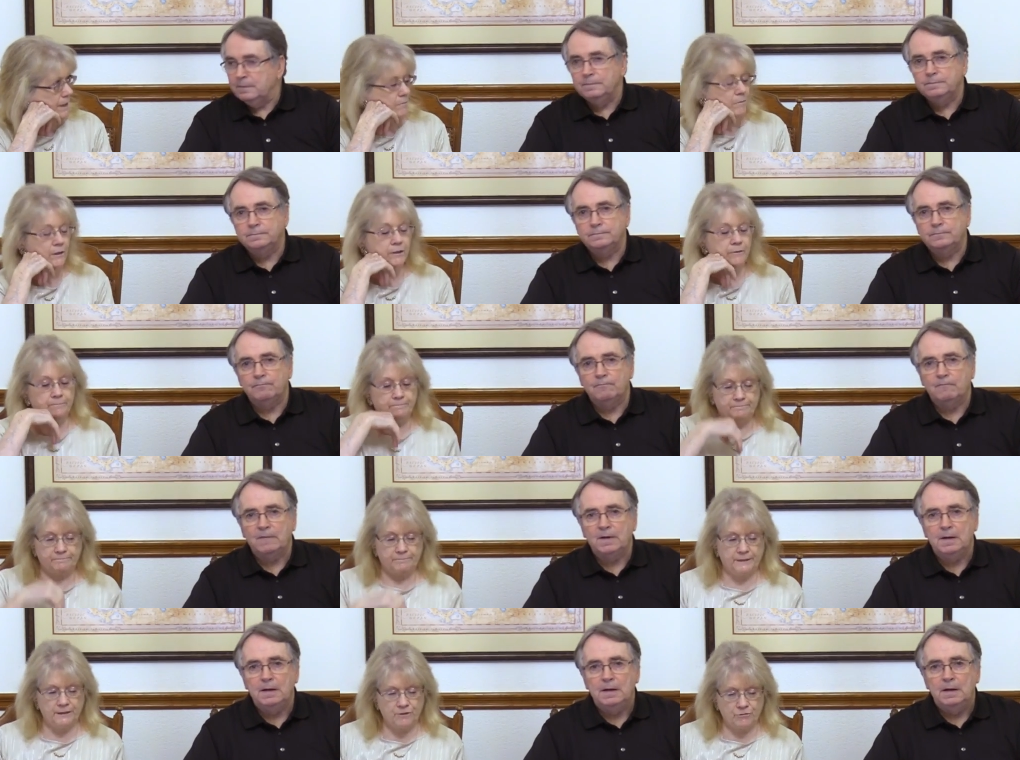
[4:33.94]
Speaker 1: Amen.
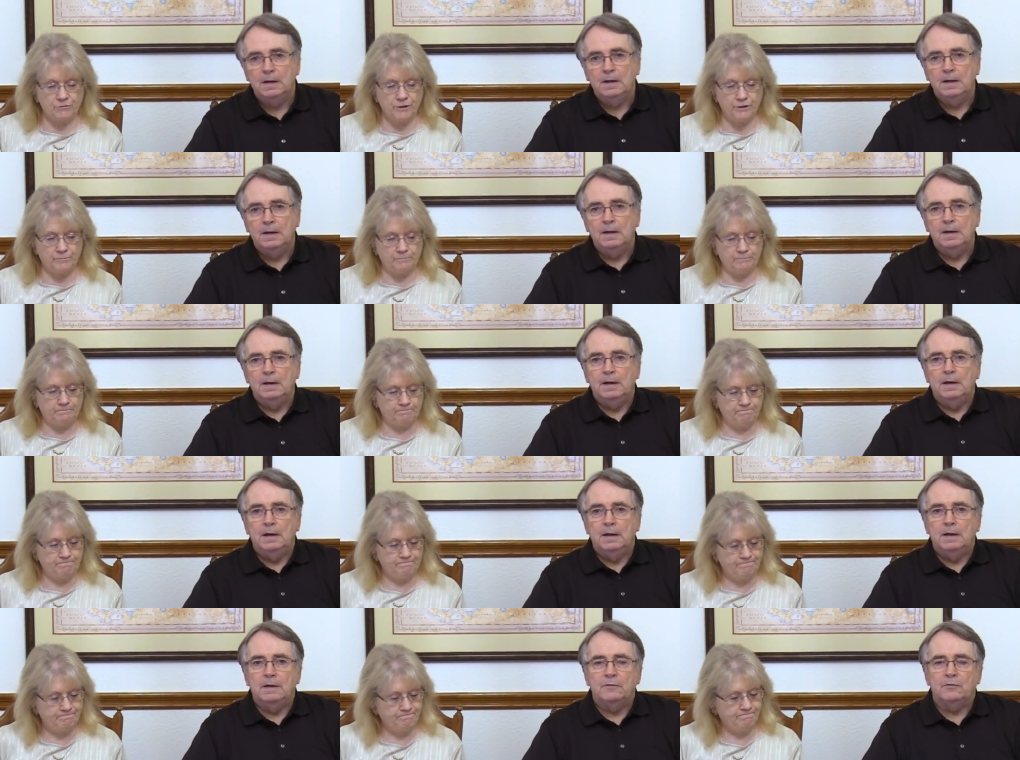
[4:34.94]
That's right.
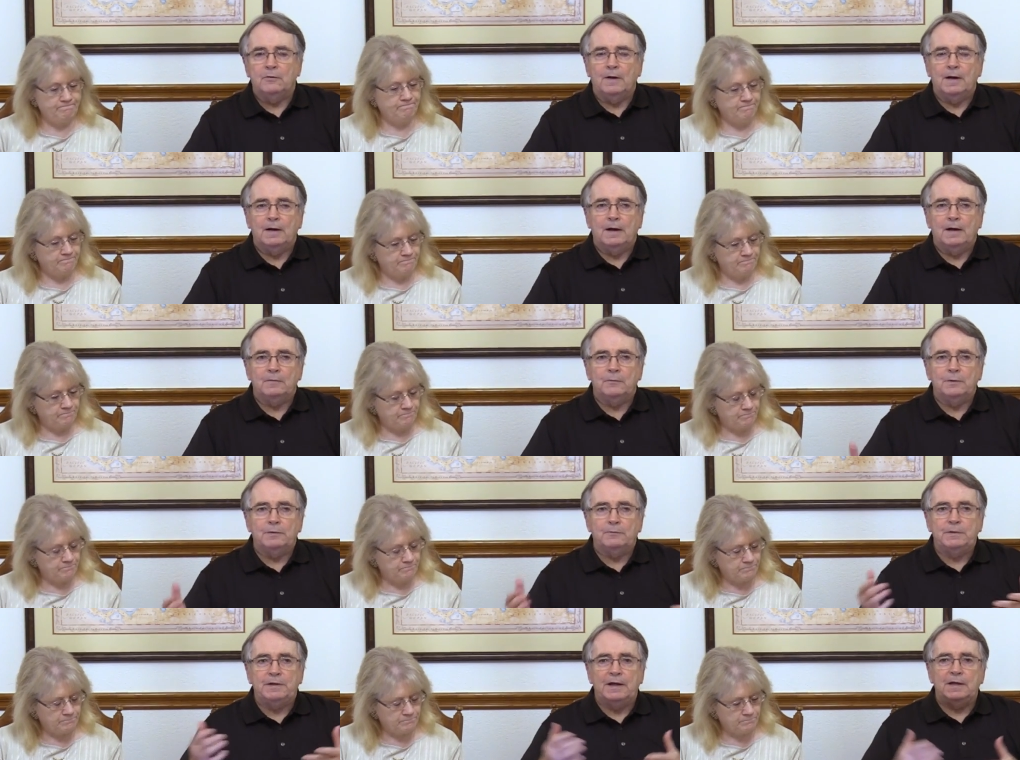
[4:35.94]
Speaker 2: So I, I
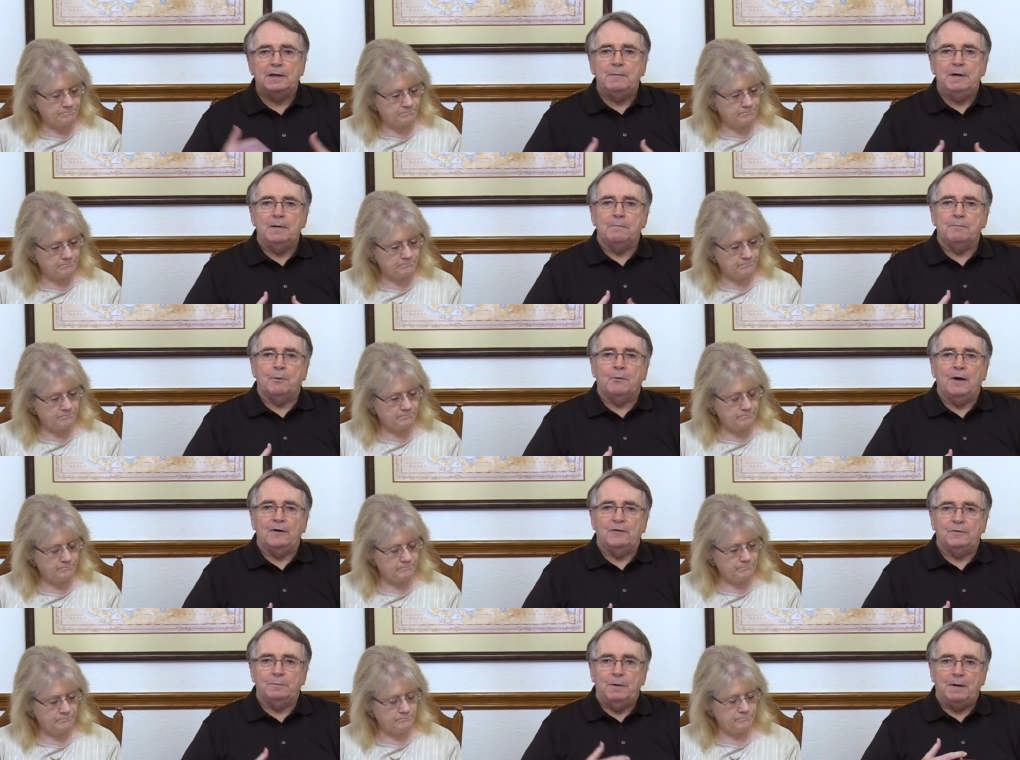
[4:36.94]
we, we, tend to be
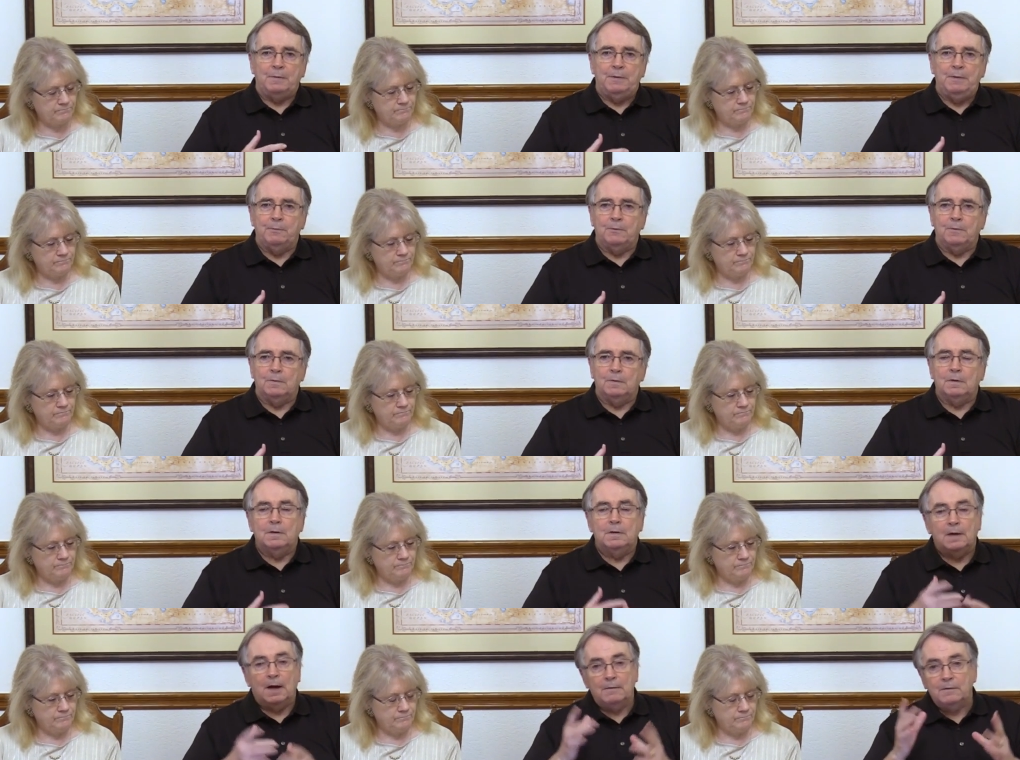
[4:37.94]
impressed by
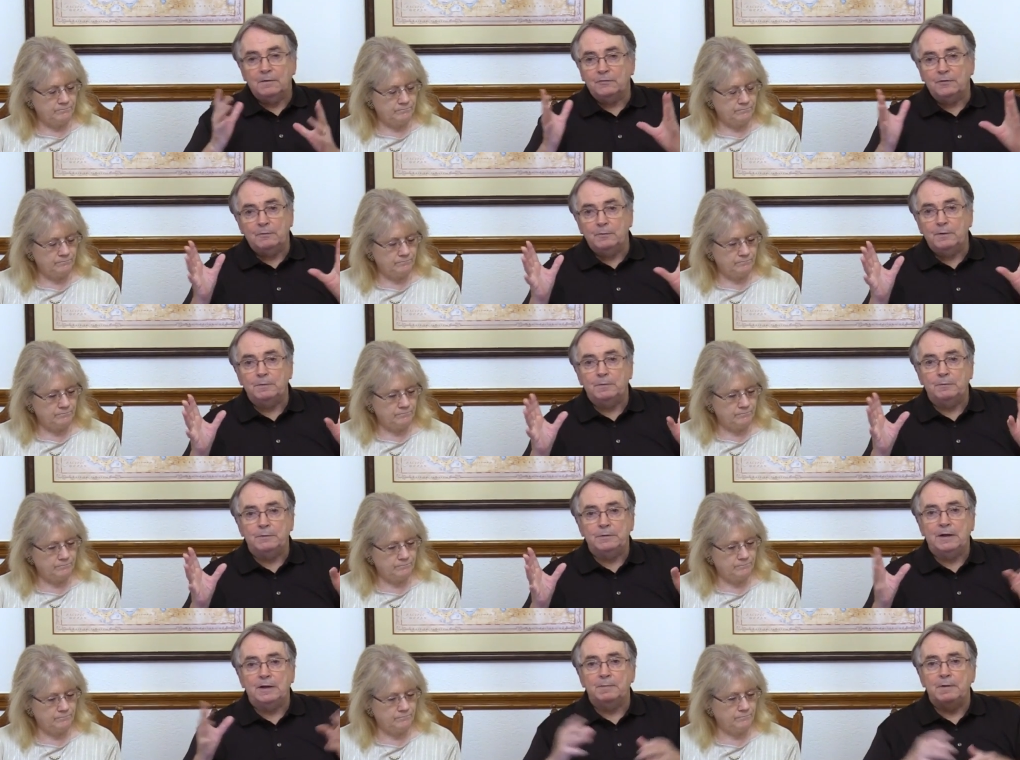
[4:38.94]
people. I'm going to say we,
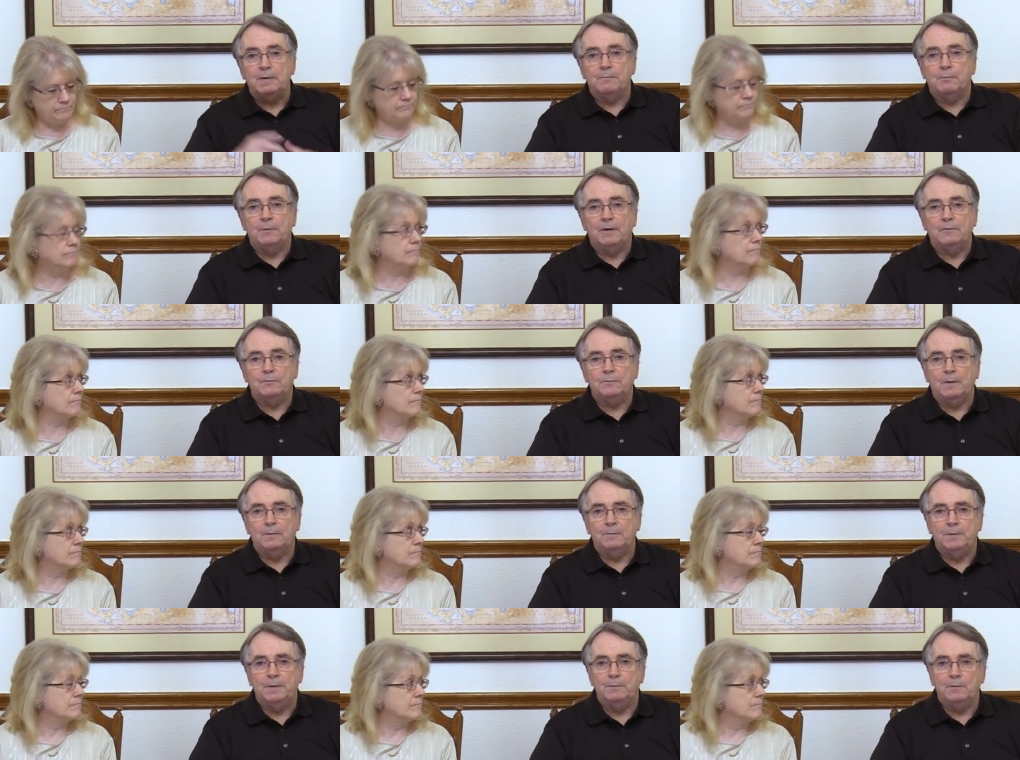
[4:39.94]
we tend to be impressed
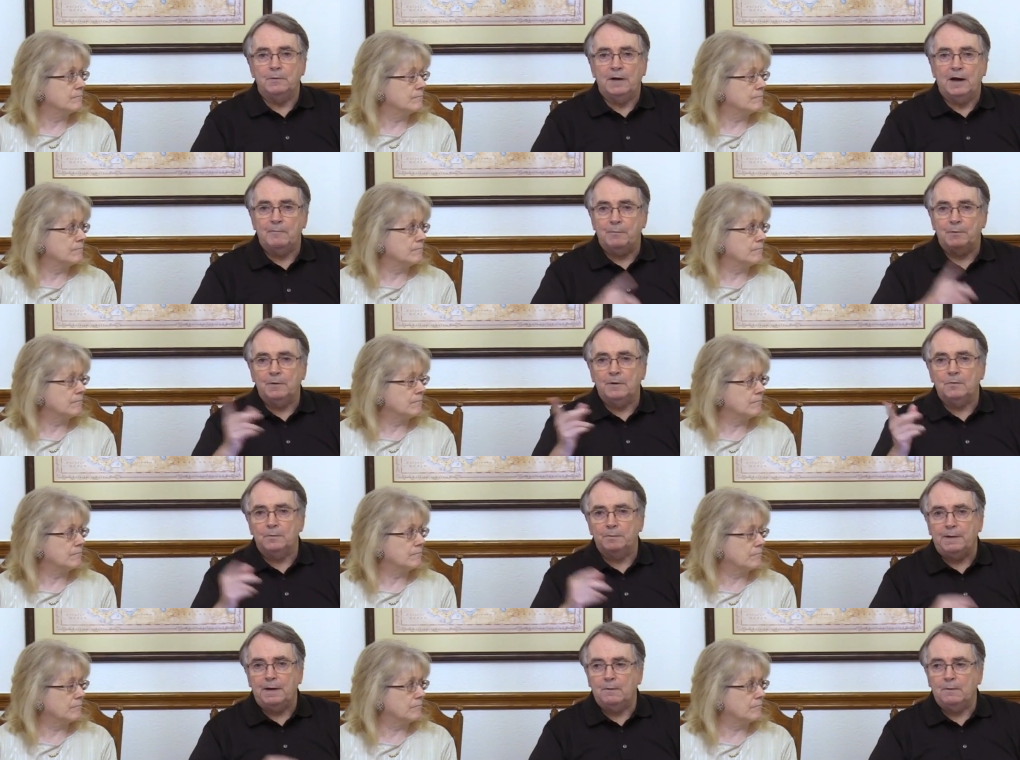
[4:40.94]
by people that have political